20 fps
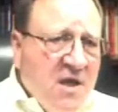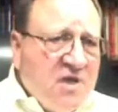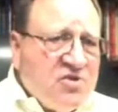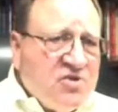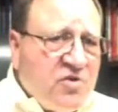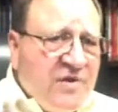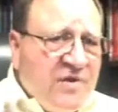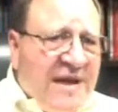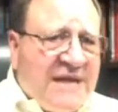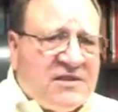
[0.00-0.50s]

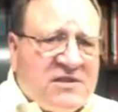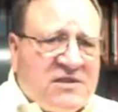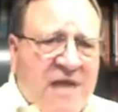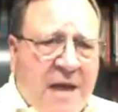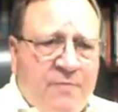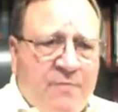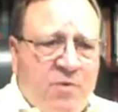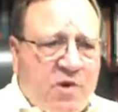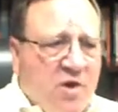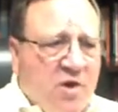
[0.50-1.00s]
So next
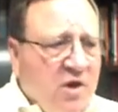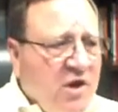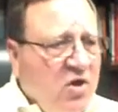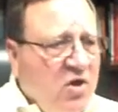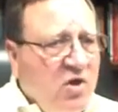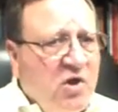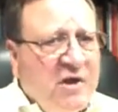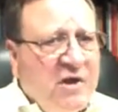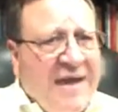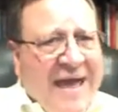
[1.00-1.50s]
time we're going to
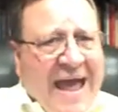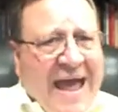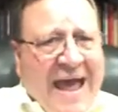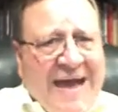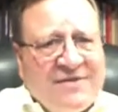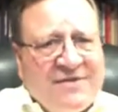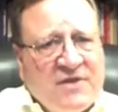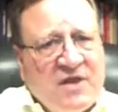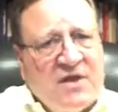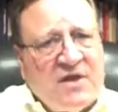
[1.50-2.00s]
look
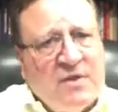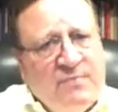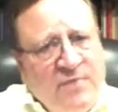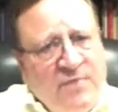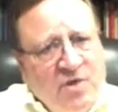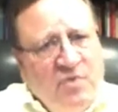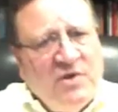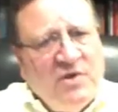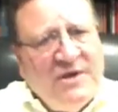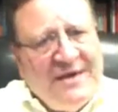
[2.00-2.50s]
at the
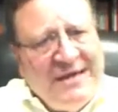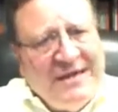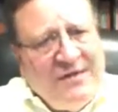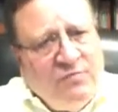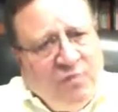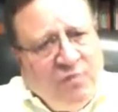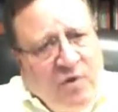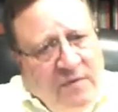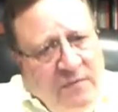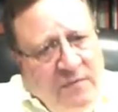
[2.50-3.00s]
community
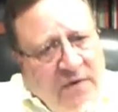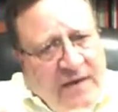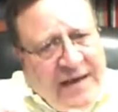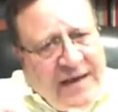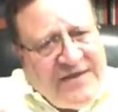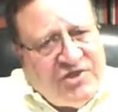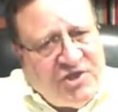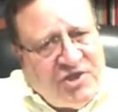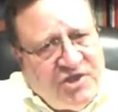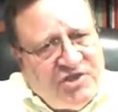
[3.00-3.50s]

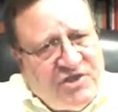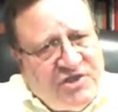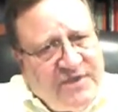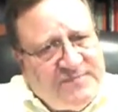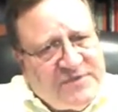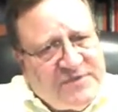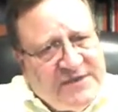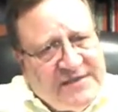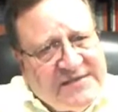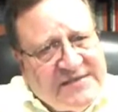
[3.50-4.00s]

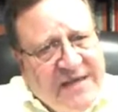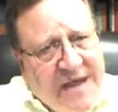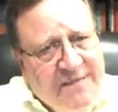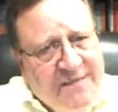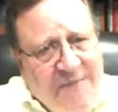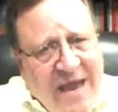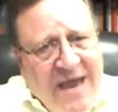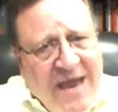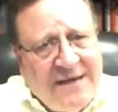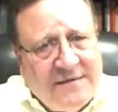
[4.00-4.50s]
relationships and
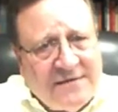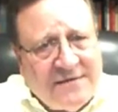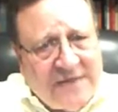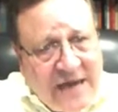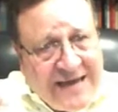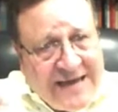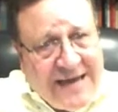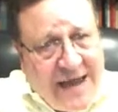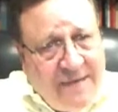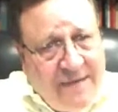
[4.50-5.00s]

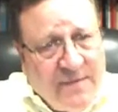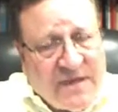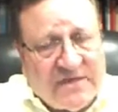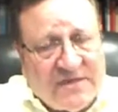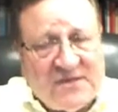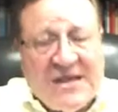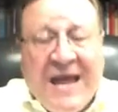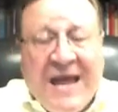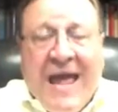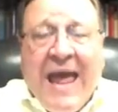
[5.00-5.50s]
dynamics,